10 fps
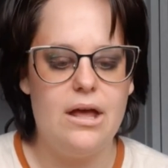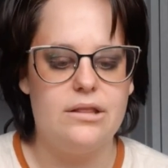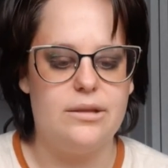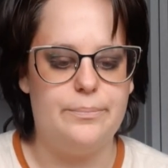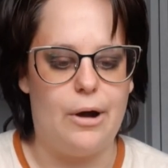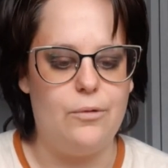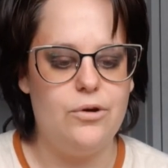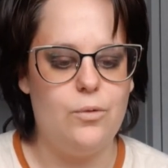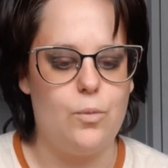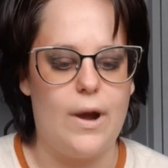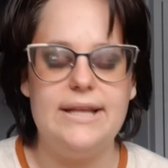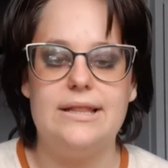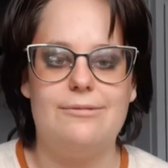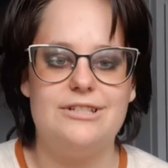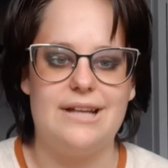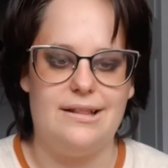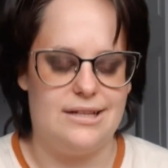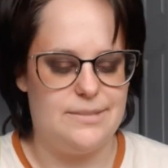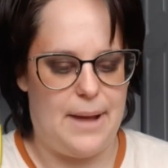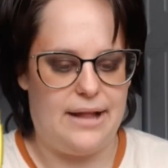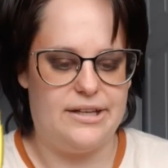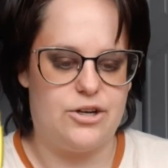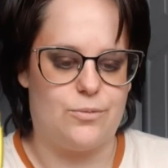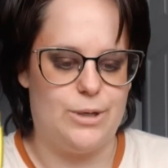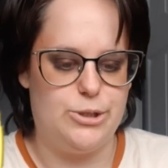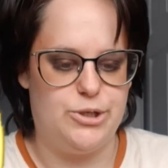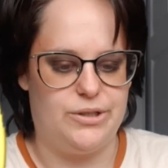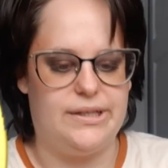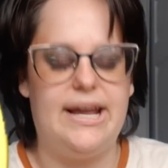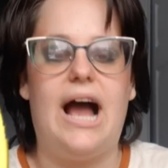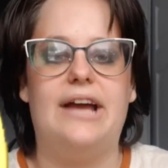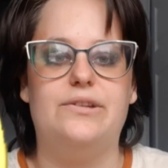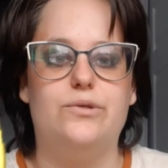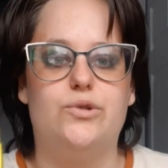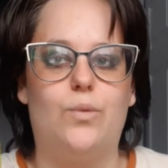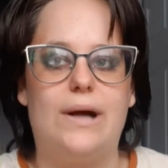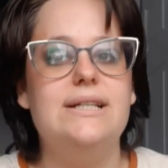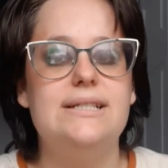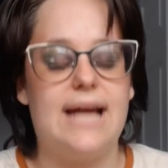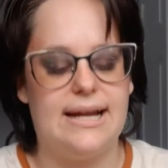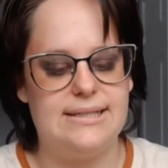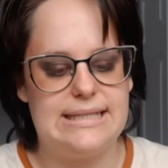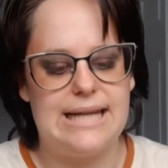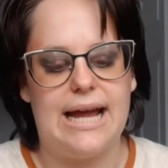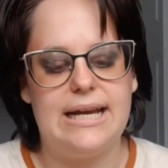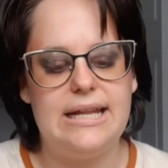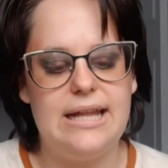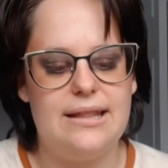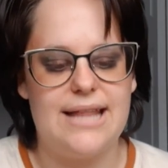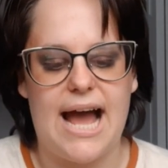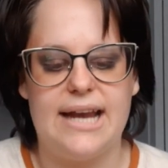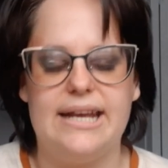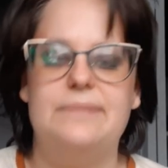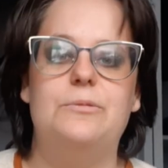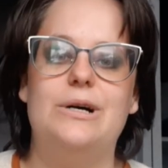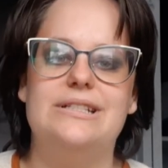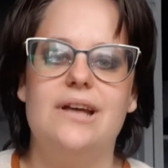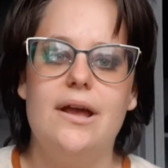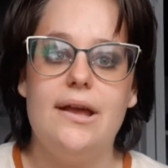The bone white that was in this palette originally, I used once and decided that it was,